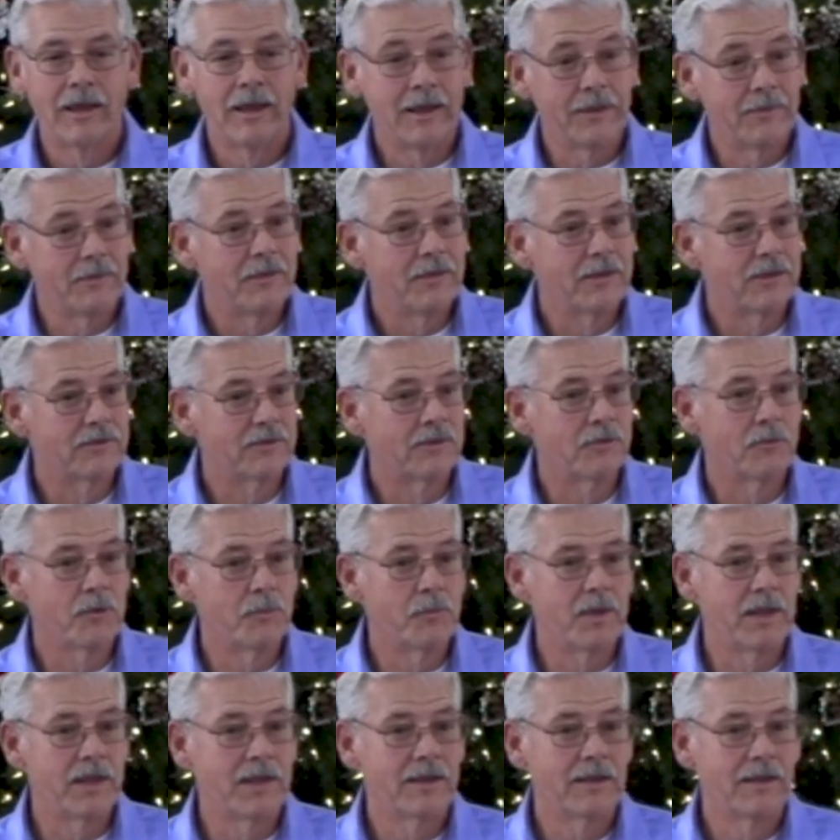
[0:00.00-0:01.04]
In this, it
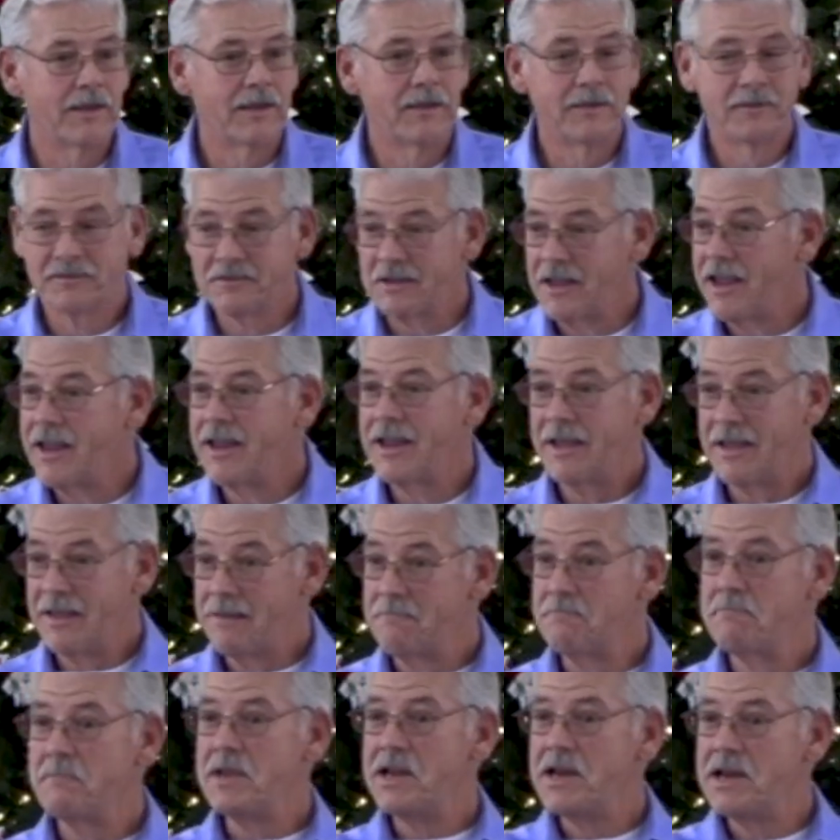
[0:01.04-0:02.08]
would be say
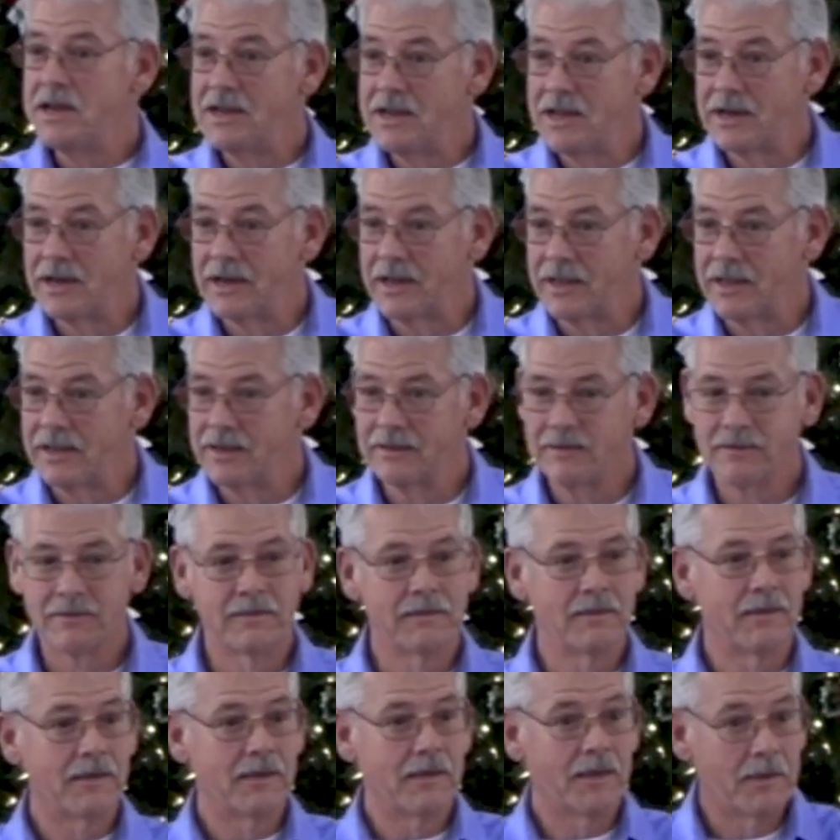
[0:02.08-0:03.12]
immediately.
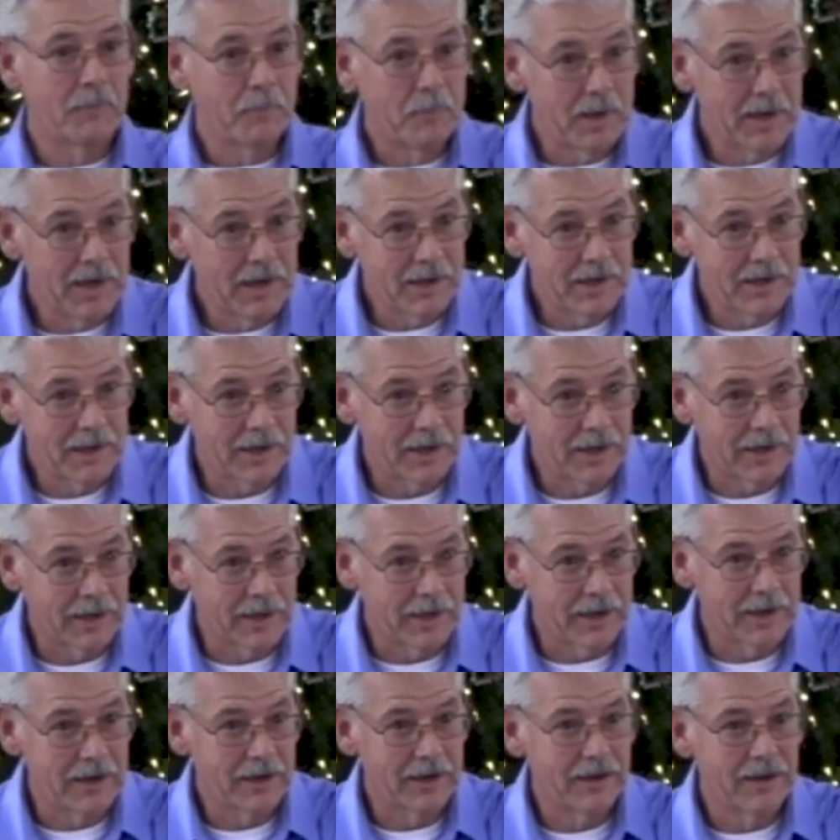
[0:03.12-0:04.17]

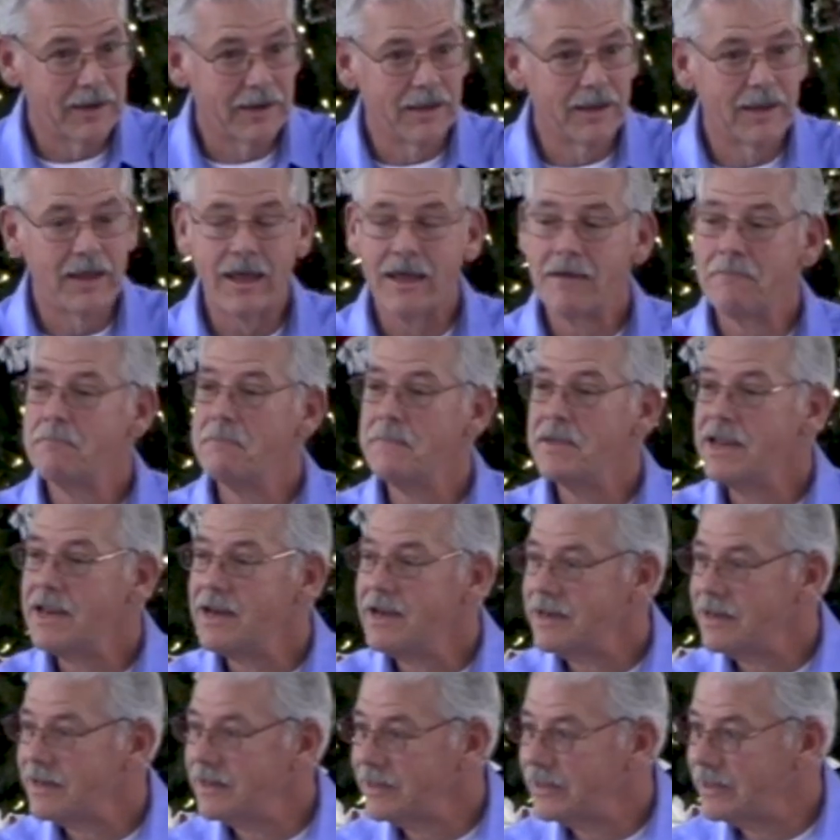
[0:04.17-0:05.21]
Immediately.
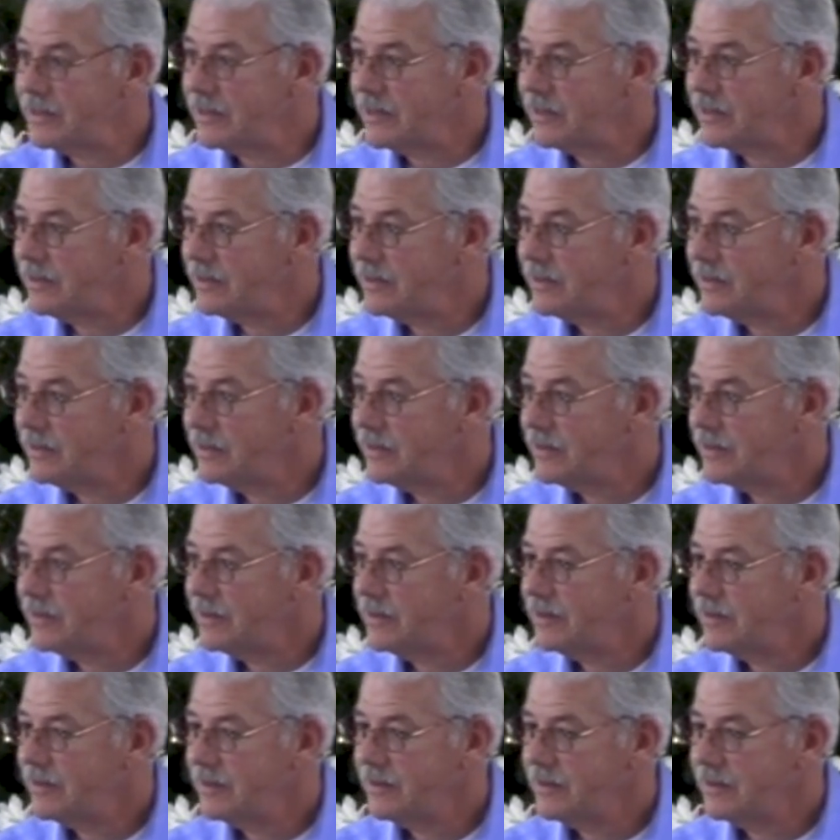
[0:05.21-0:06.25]
Immediately,
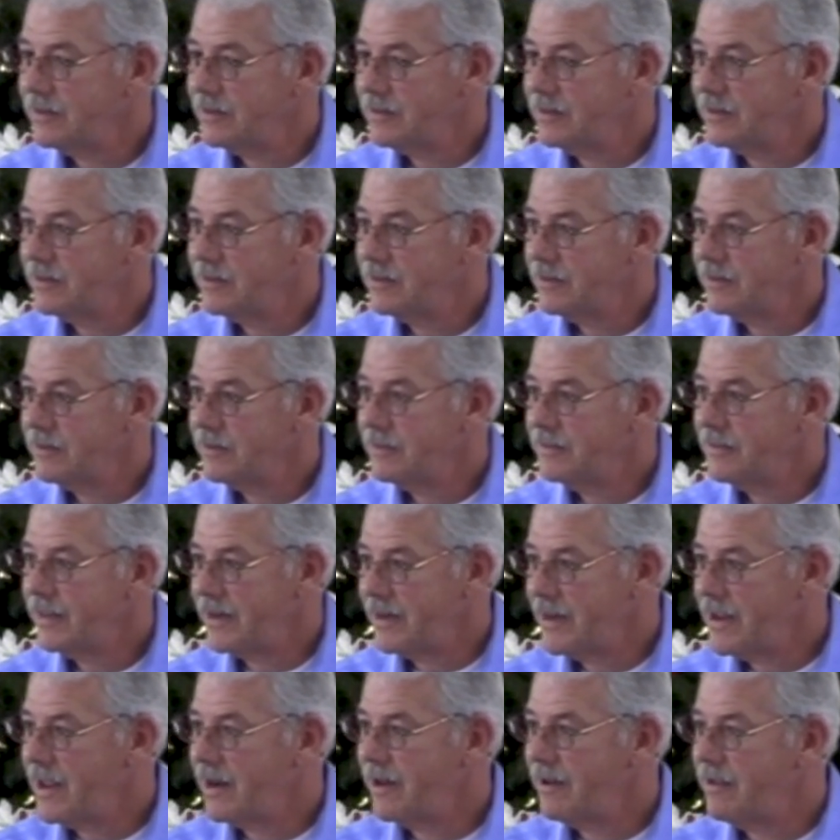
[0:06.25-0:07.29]

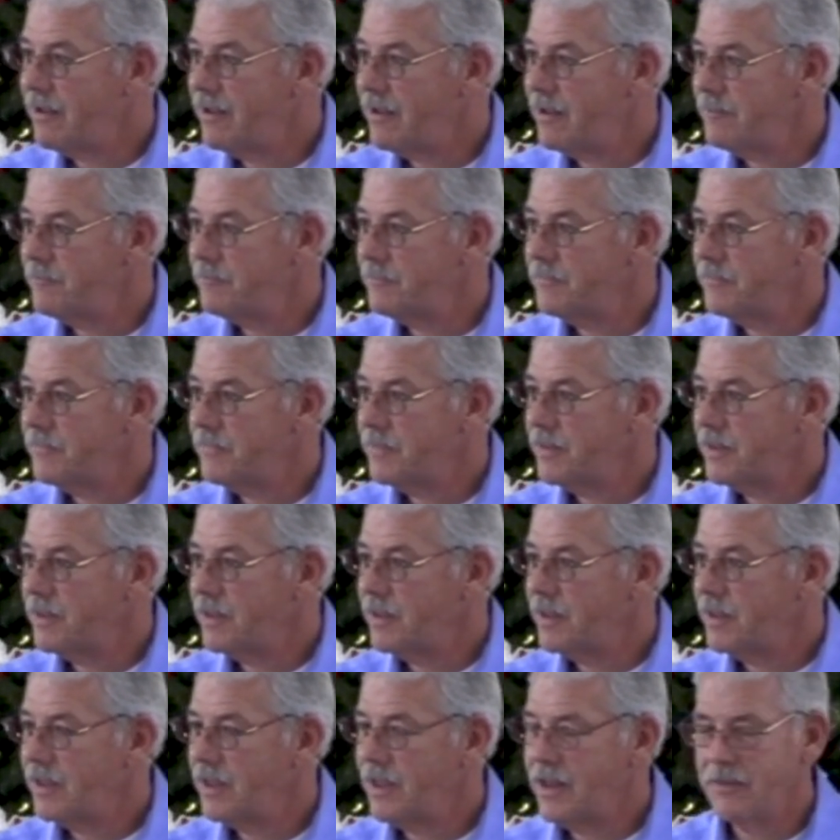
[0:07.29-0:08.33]
they got up
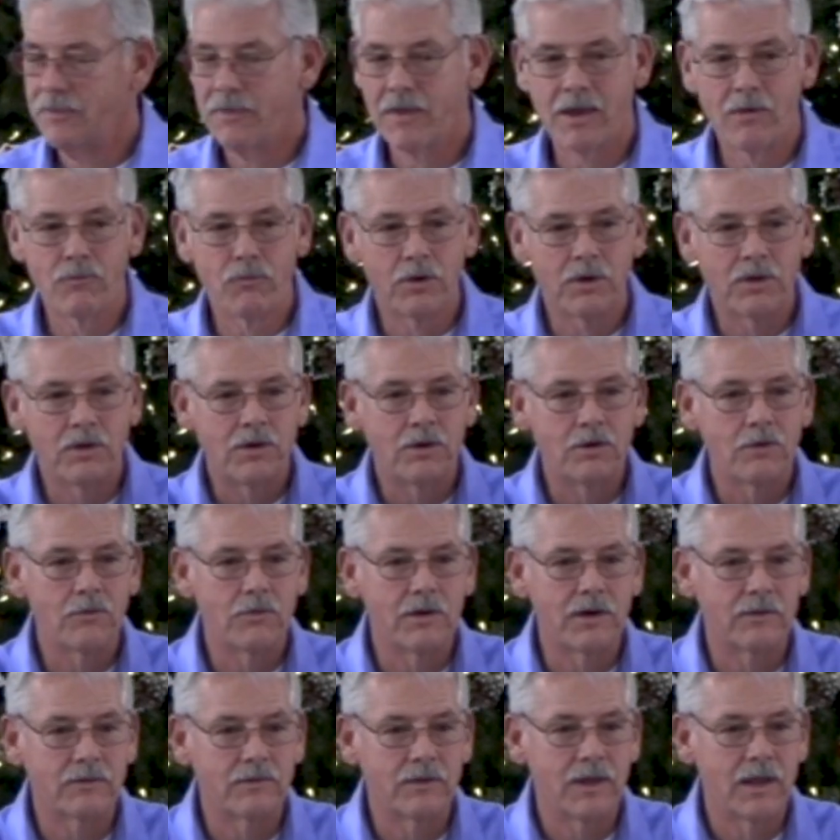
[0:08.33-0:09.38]
and they were
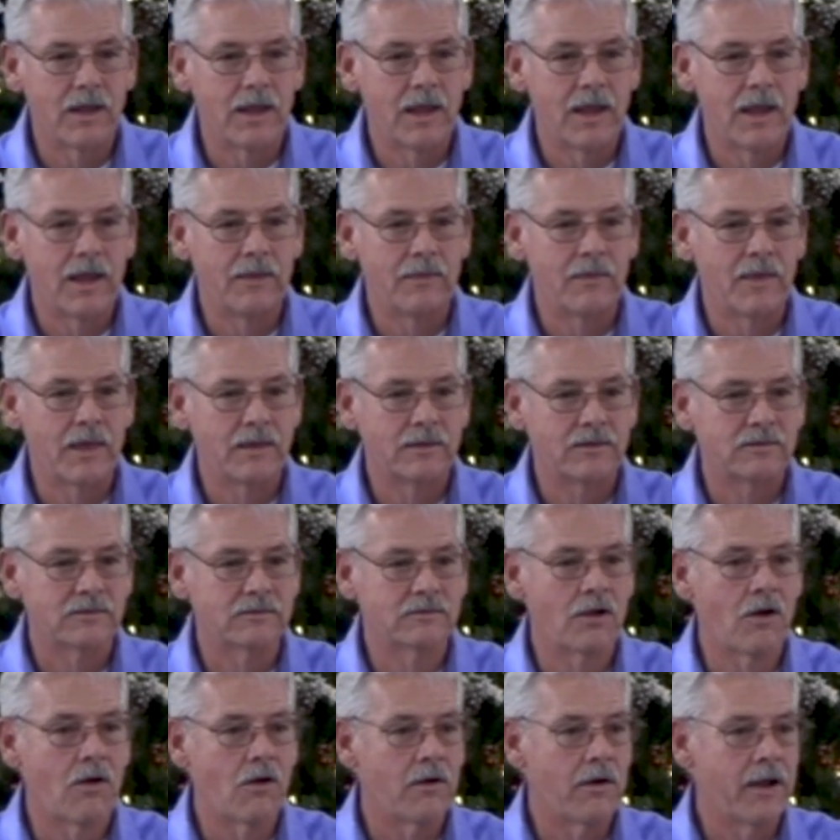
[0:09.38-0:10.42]
curious and they
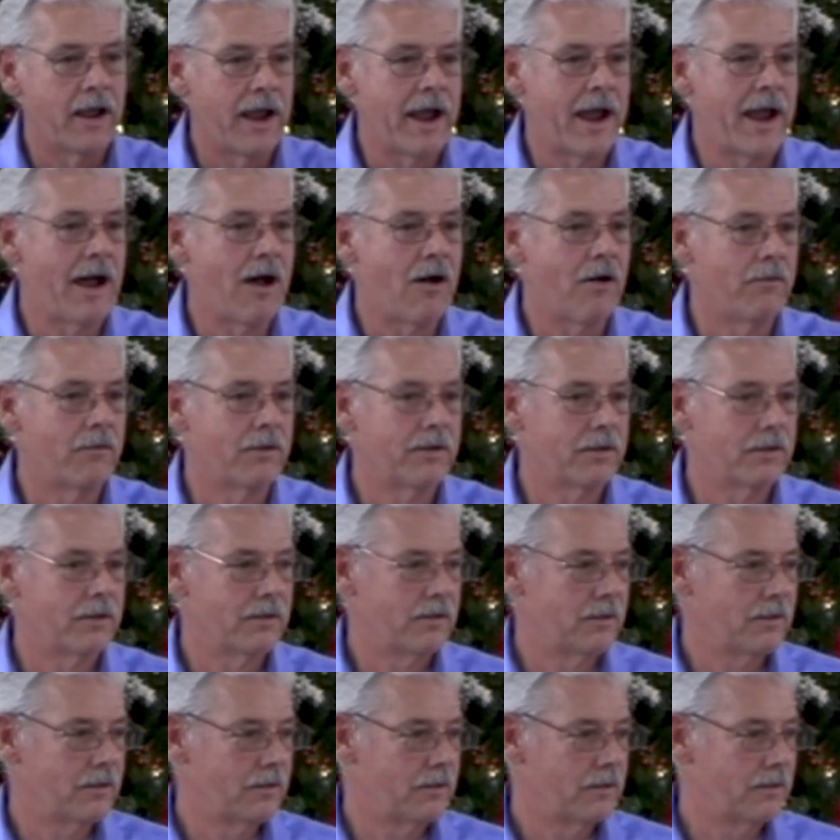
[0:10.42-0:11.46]
sought out
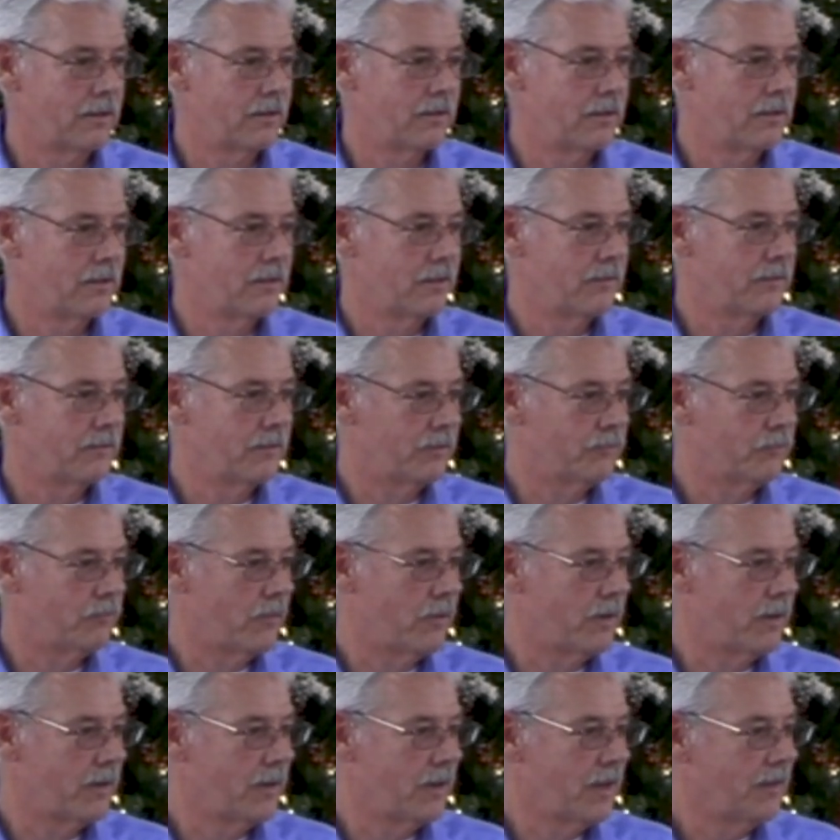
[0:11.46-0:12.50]
this
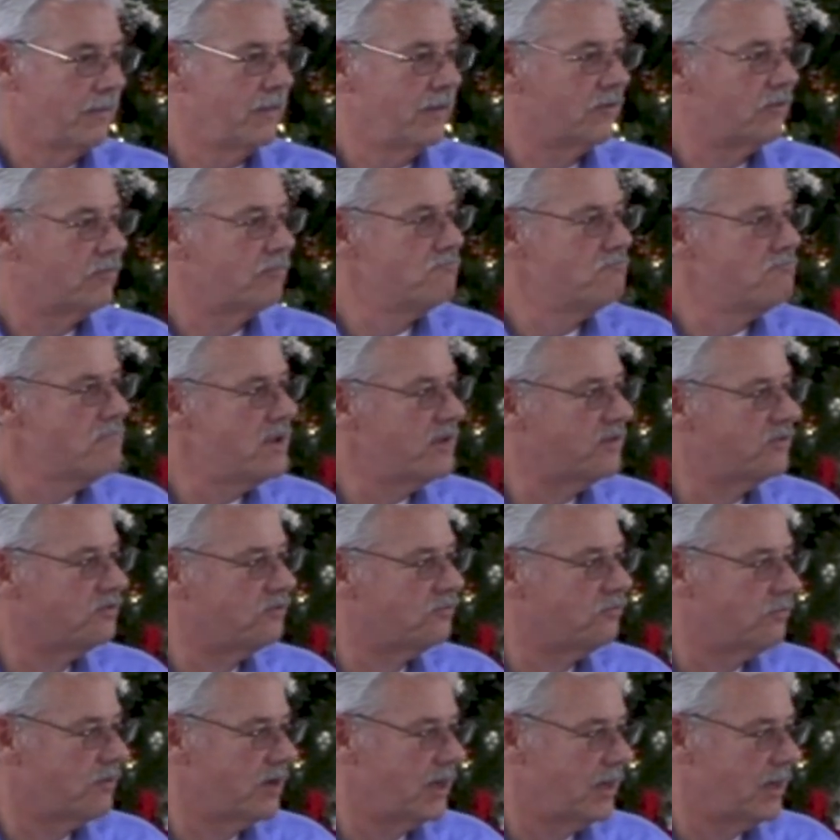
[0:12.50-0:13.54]
one, this
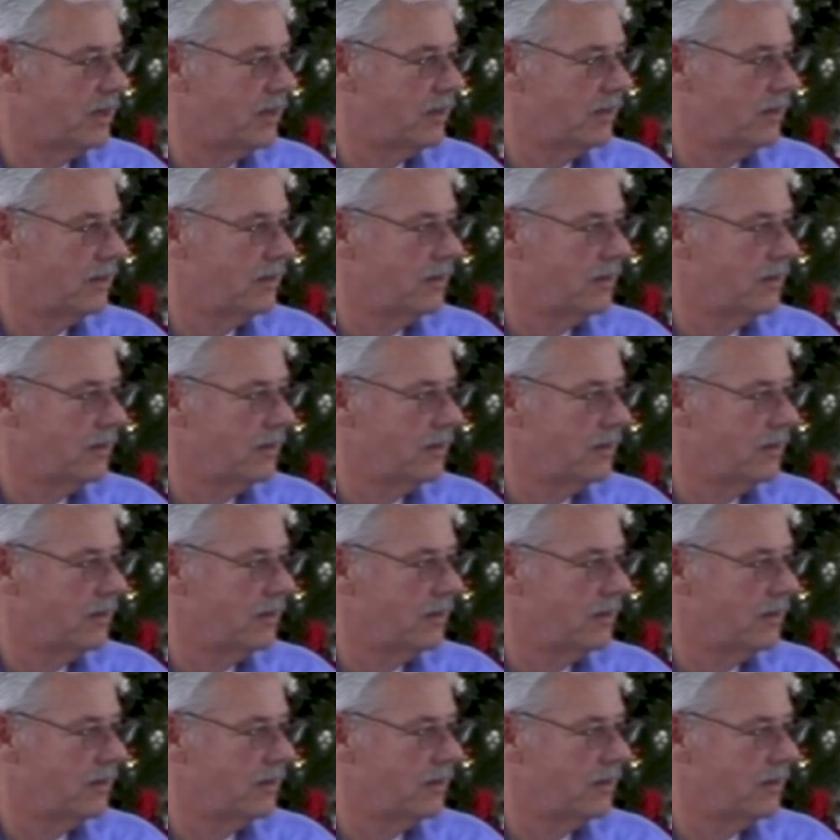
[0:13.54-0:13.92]
mystery.